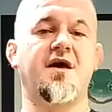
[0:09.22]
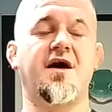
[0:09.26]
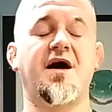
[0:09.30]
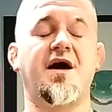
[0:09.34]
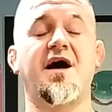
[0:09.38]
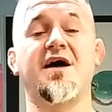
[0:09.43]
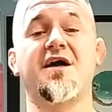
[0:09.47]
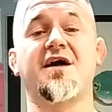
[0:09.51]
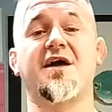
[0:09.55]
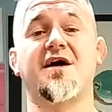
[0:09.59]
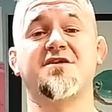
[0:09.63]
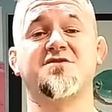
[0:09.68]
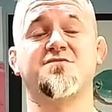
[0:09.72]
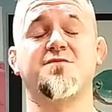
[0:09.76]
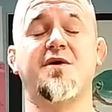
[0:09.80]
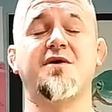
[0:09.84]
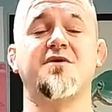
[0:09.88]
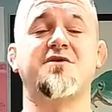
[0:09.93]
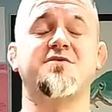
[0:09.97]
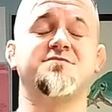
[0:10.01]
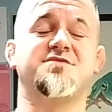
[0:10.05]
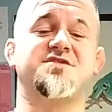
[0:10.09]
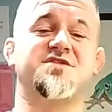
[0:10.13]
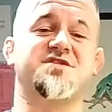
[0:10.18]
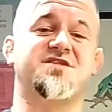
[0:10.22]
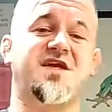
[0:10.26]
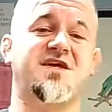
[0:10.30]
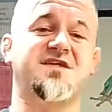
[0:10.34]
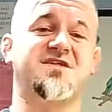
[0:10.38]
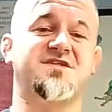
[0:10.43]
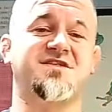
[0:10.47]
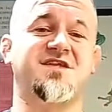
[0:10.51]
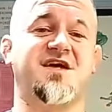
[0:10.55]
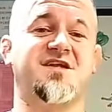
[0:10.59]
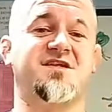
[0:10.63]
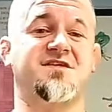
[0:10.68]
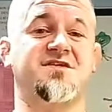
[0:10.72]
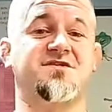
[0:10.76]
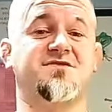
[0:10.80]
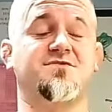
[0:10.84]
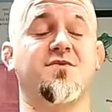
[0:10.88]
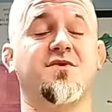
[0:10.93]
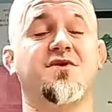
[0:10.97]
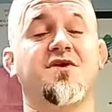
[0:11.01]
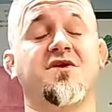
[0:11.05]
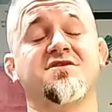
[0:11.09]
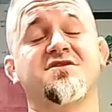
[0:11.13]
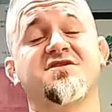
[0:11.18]
Hi guys, welcome to Snakes and Adders.
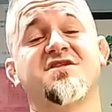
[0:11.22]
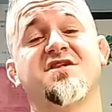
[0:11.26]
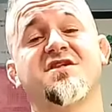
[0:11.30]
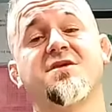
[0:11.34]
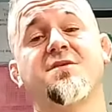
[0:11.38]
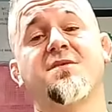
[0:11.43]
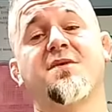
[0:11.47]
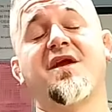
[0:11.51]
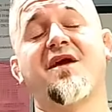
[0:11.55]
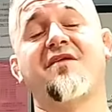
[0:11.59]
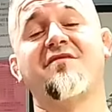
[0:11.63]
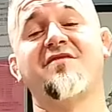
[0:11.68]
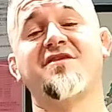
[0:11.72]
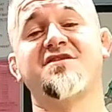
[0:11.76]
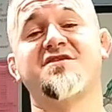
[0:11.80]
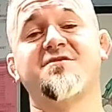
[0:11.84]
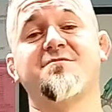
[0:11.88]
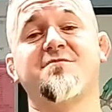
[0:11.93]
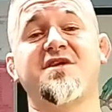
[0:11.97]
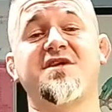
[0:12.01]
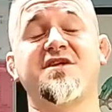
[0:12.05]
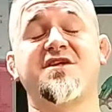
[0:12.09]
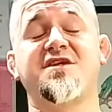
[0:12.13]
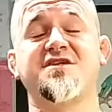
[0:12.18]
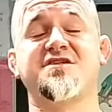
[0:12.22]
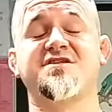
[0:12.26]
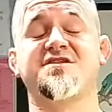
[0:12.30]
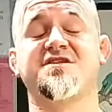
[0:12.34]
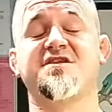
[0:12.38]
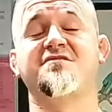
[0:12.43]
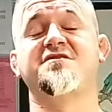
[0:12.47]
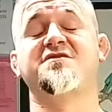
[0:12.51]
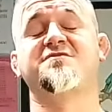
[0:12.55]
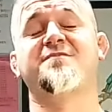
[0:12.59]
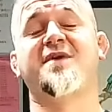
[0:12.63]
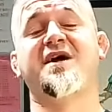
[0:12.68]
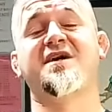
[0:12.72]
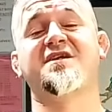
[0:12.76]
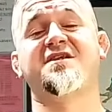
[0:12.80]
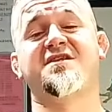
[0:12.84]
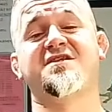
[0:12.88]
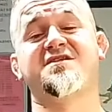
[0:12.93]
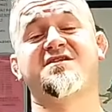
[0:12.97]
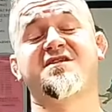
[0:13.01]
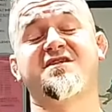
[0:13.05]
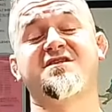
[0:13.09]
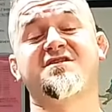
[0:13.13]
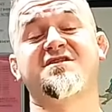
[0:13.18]
We're continuing our intermediate series by
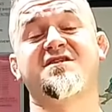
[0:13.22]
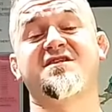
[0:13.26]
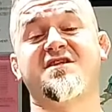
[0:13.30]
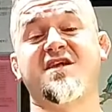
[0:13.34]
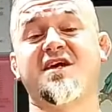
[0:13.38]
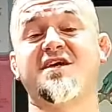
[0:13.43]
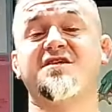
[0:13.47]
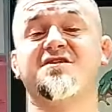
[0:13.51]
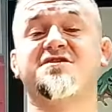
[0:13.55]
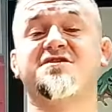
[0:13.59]
today